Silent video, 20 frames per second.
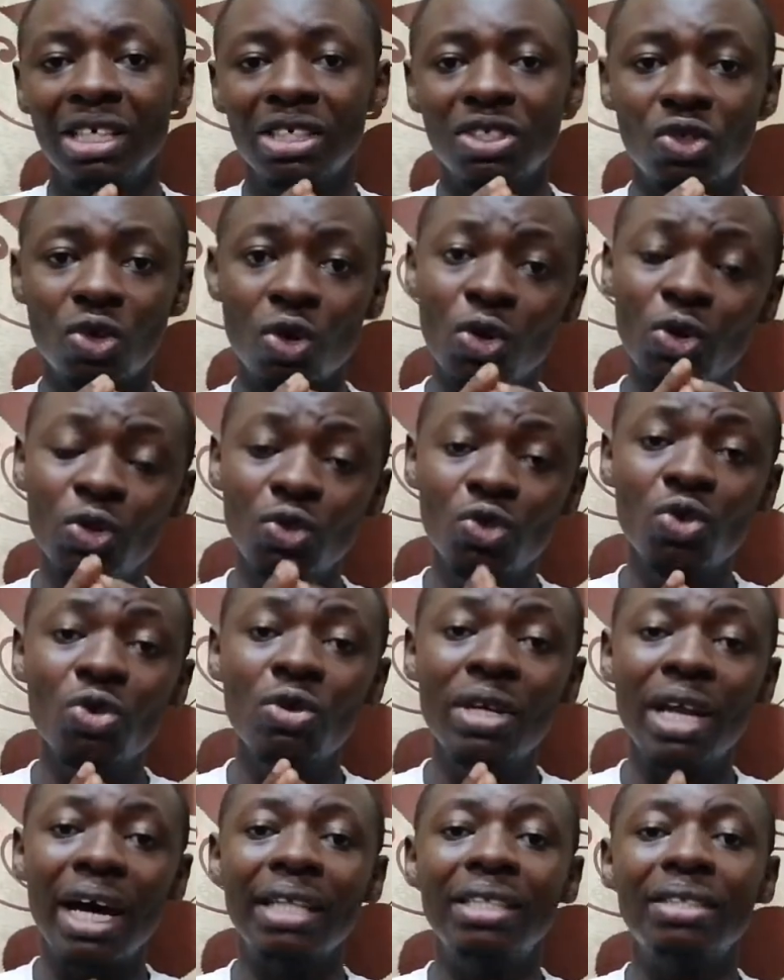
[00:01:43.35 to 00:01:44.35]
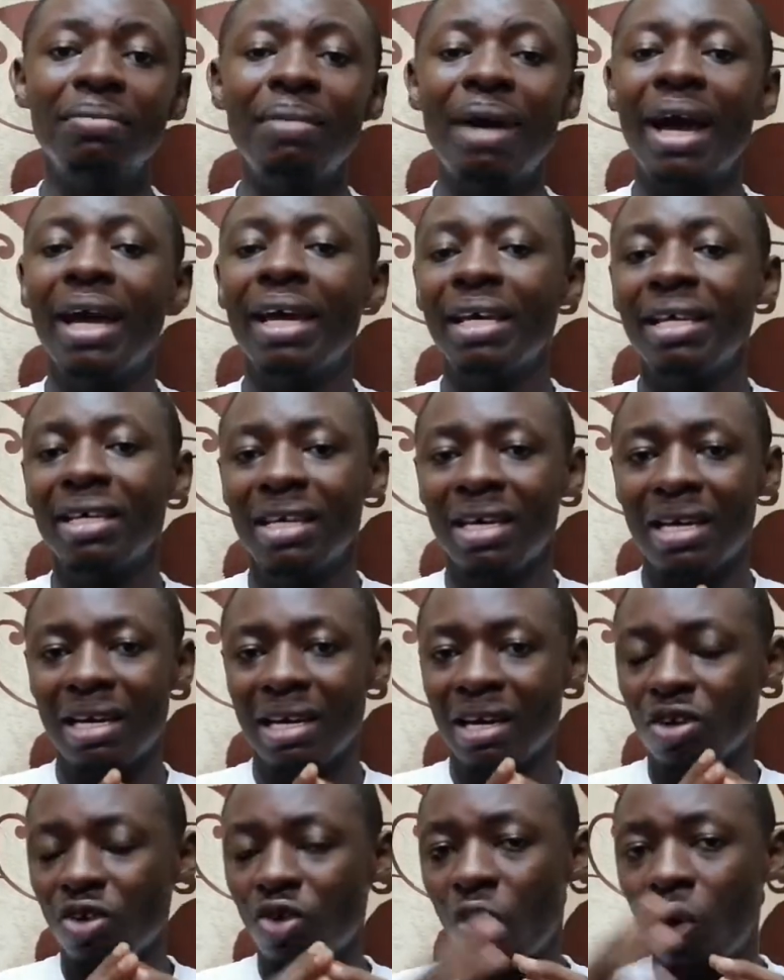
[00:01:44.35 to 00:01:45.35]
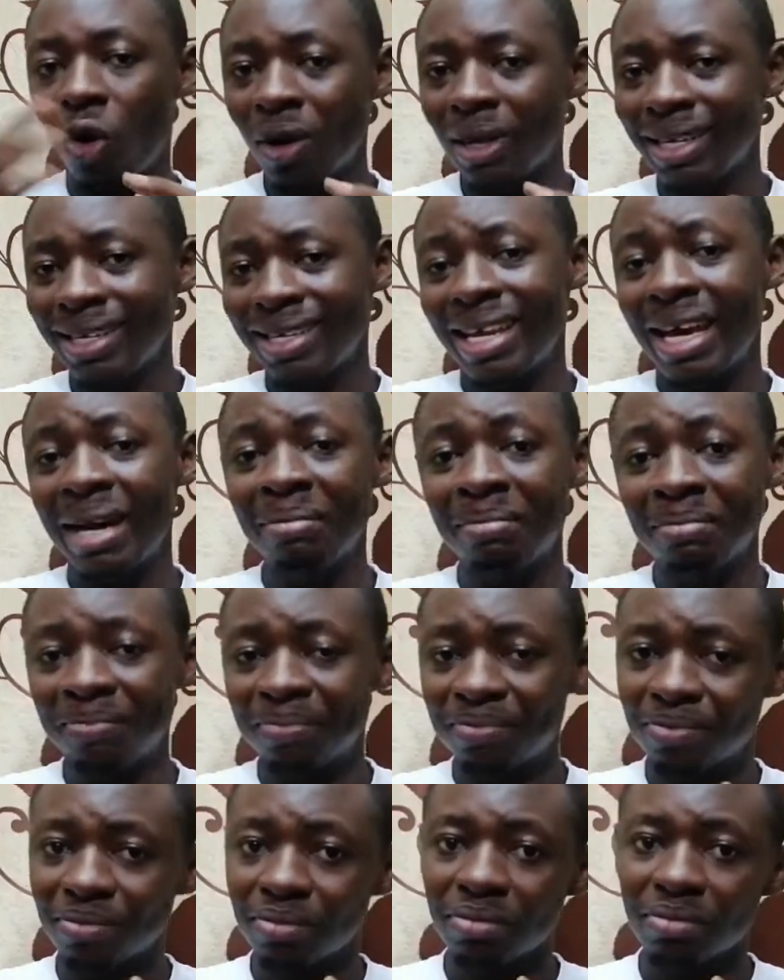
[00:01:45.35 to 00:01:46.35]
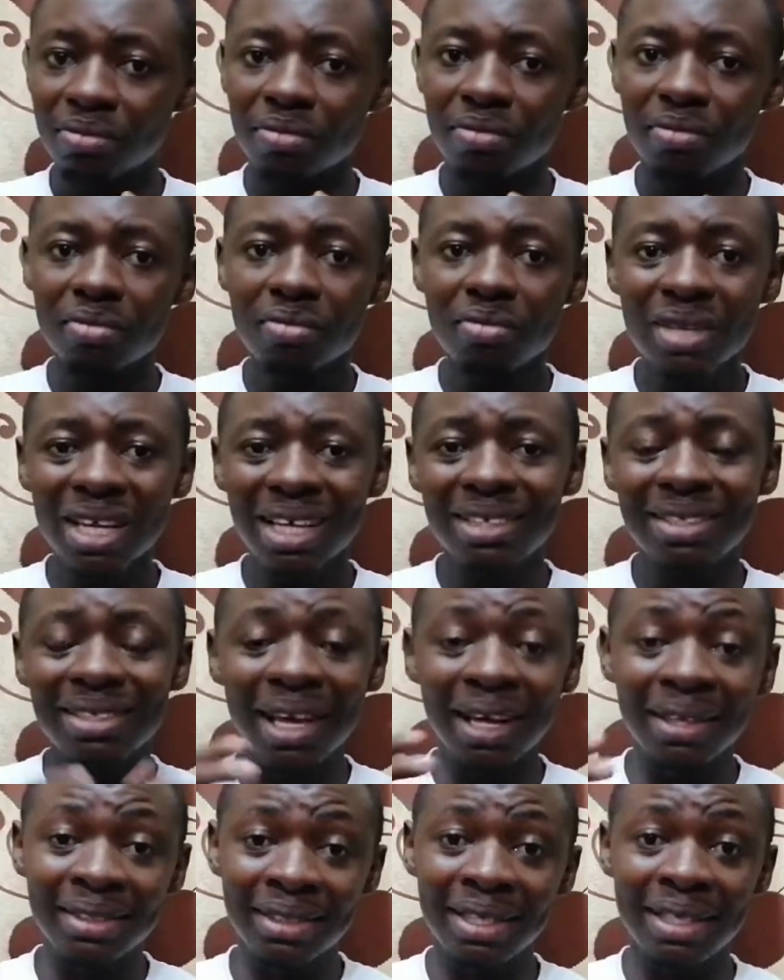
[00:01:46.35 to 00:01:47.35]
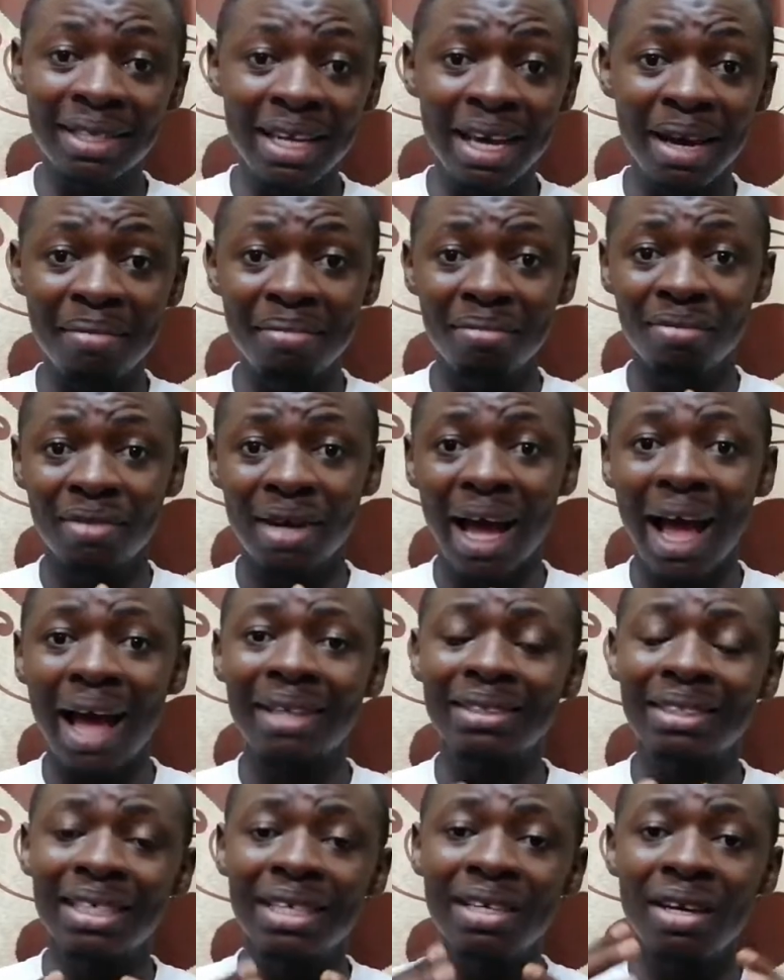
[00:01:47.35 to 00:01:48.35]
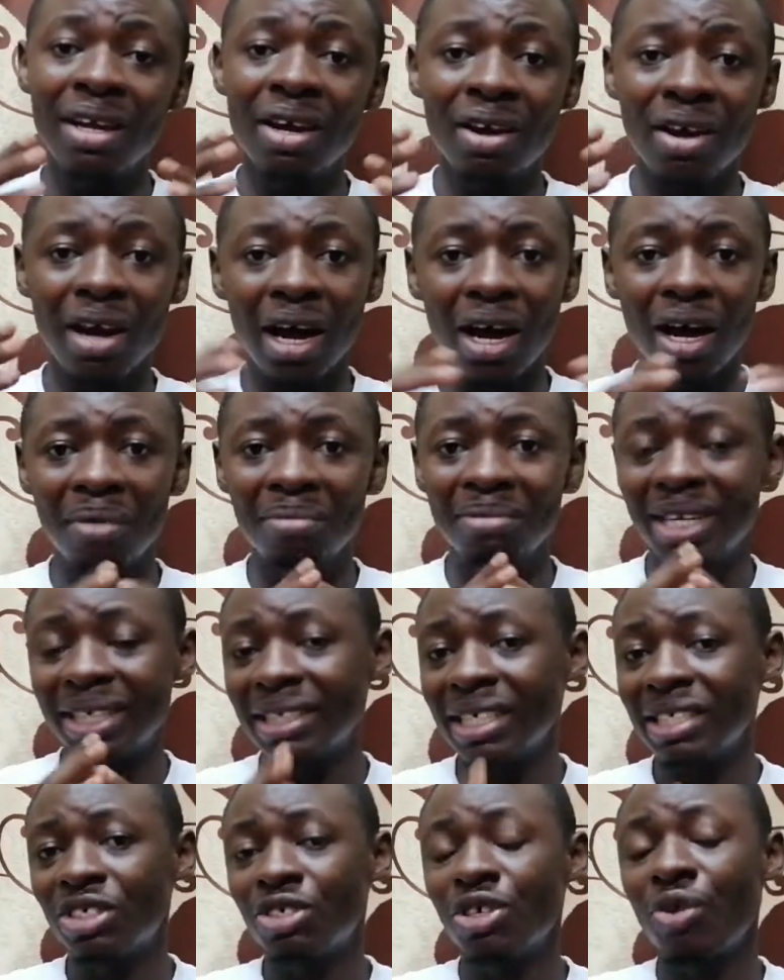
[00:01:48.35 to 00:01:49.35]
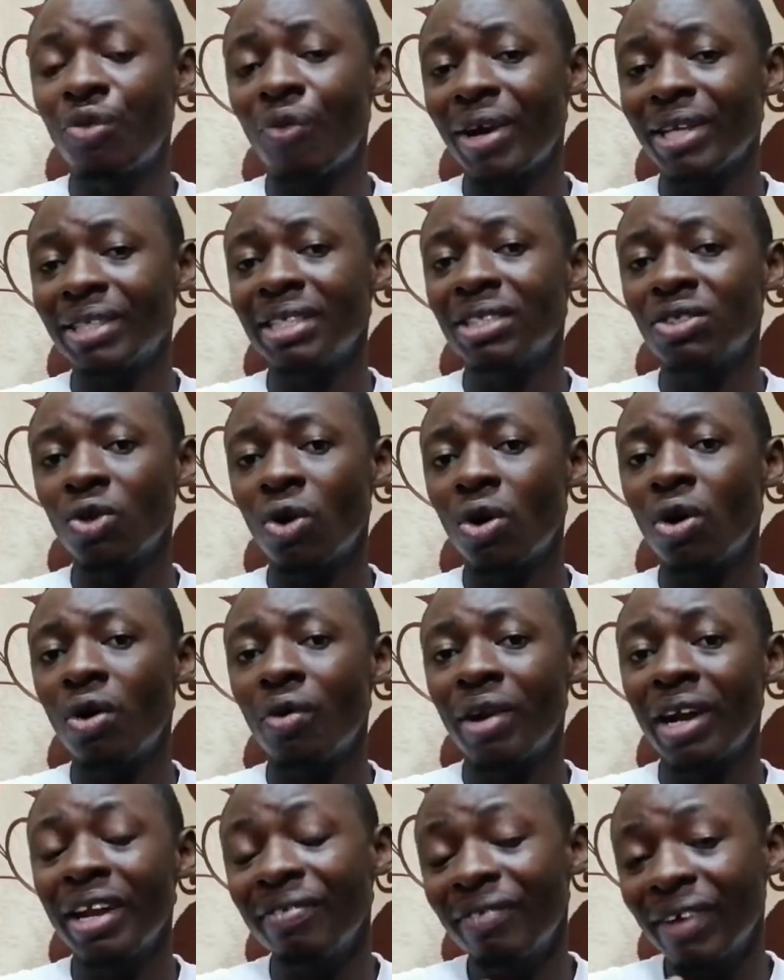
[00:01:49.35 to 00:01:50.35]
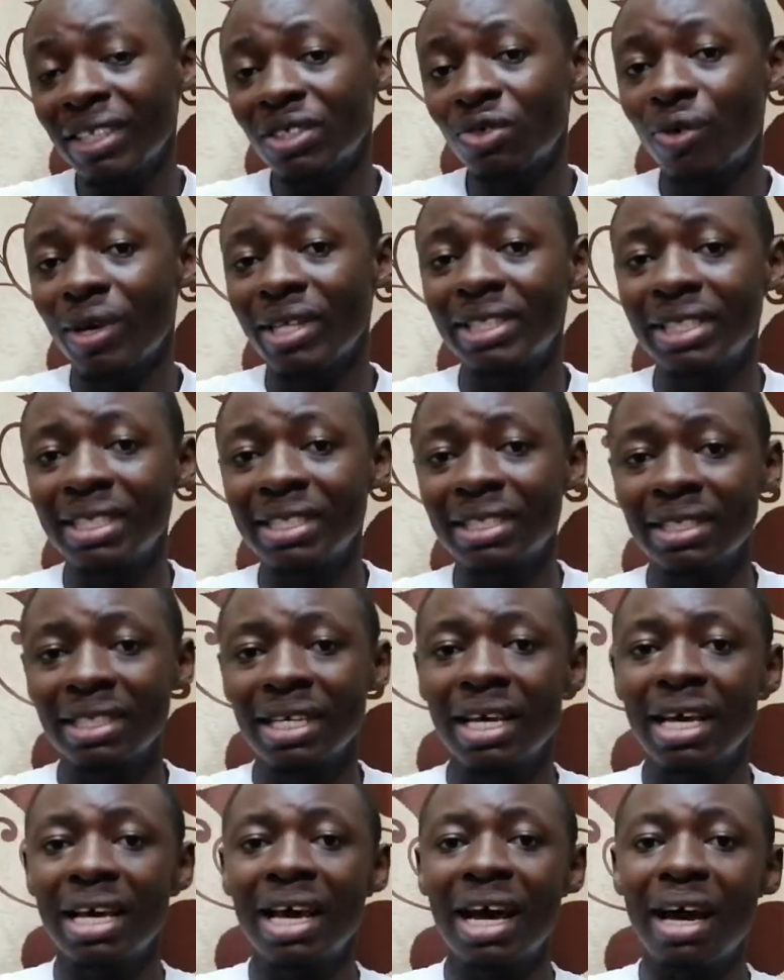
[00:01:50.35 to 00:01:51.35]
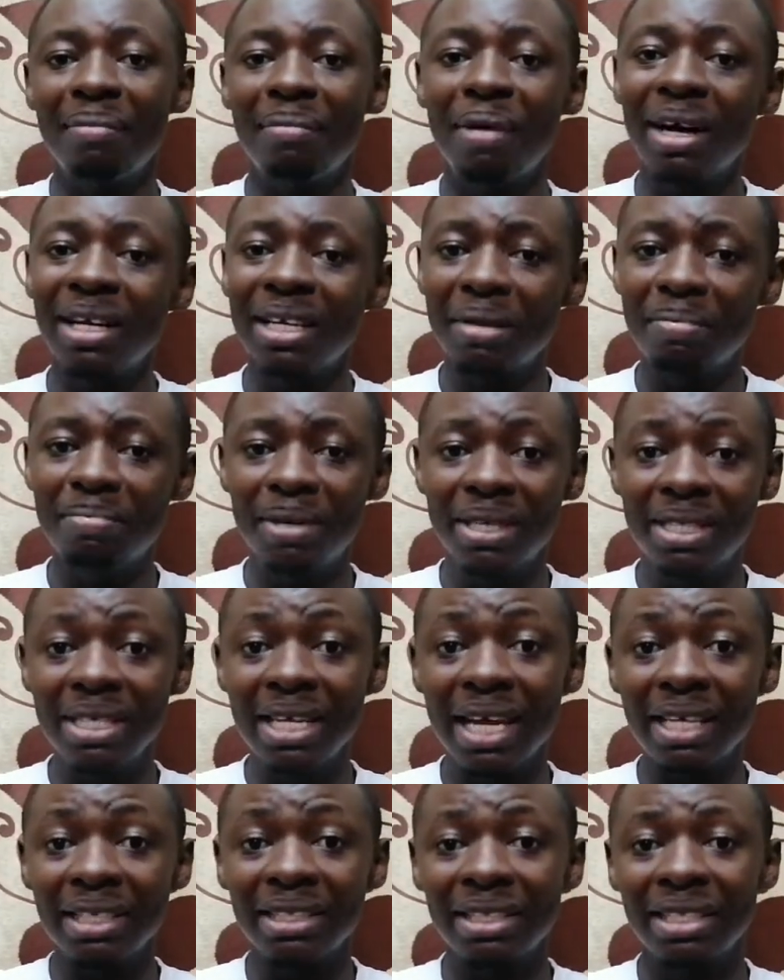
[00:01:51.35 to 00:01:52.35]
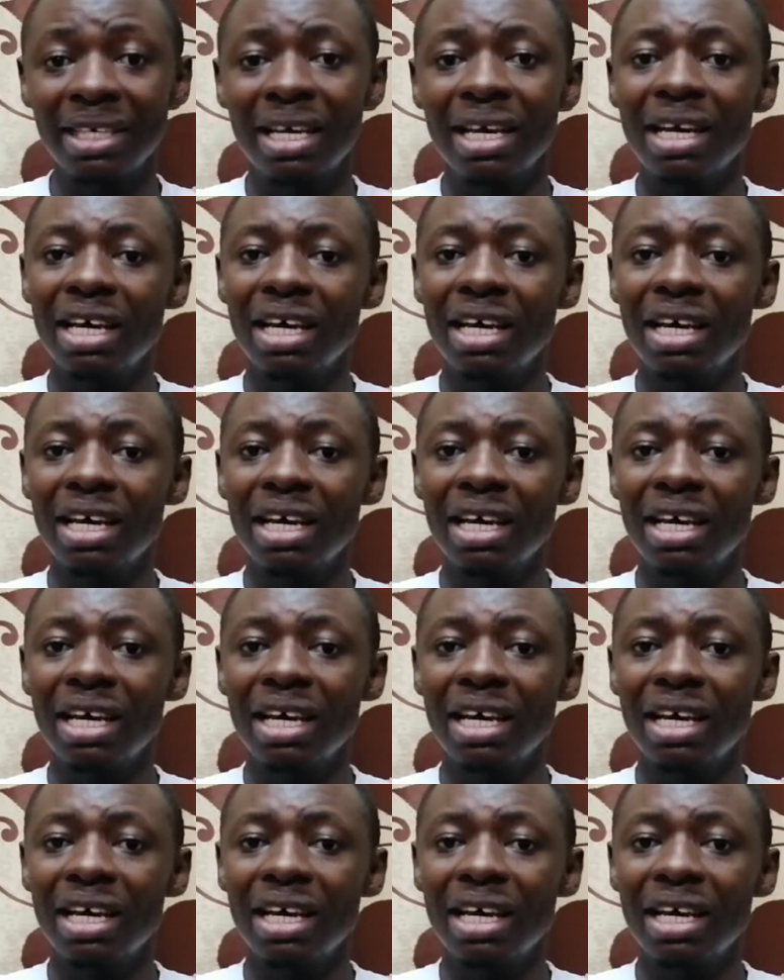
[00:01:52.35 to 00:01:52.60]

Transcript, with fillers: So you do that by calling them, texting them, asking necessary questions or relevant questions about the business.